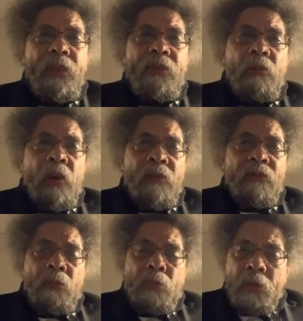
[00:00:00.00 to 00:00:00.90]
There's a
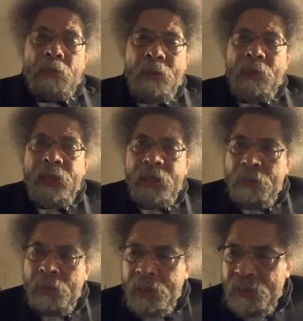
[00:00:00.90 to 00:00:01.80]
wonderful book by my dear
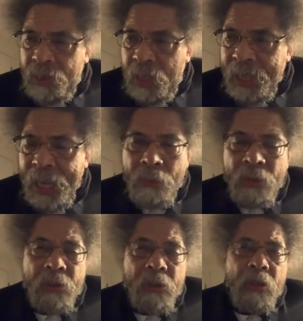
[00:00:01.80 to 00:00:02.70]
brother John
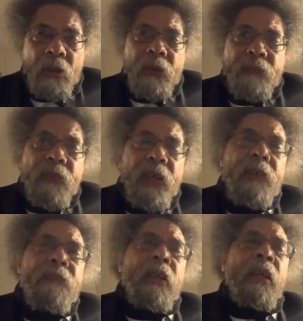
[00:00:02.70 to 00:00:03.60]
Hamilton called The
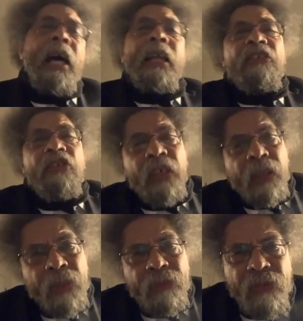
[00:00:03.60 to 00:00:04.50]
Philology
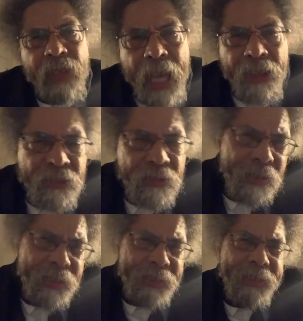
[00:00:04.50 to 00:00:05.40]
of the
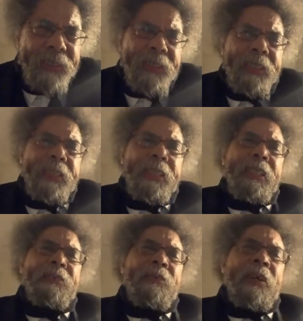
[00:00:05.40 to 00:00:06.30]
Flesh.
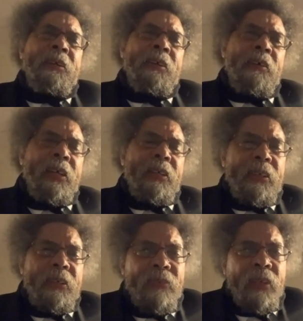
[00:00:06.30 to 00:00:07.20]
He's one of the great
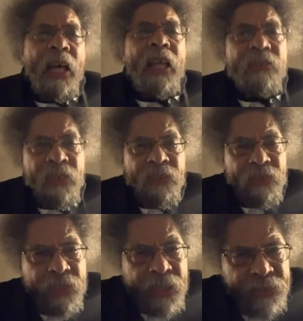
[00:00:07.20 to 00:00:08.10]
philologists
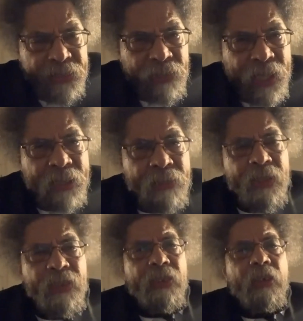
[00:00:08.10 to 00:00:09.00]
of studies of
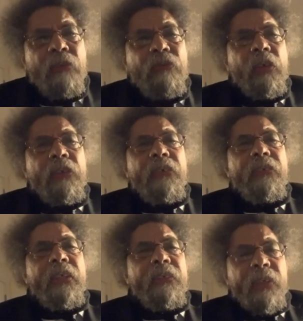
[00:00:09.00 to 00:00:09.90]
language and so forth.
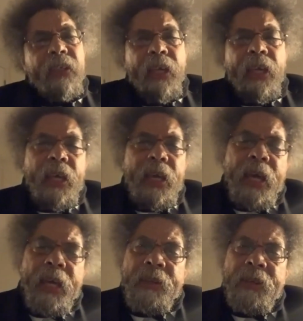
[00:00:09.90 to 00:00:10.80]

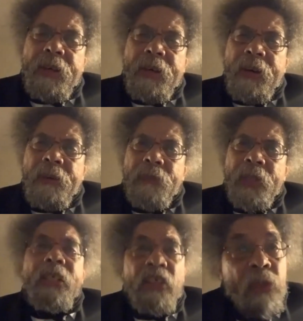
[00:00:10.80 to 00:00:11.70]
And
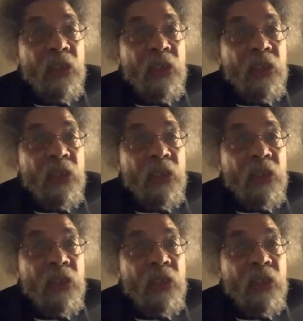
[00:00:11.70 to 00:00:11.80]
he's a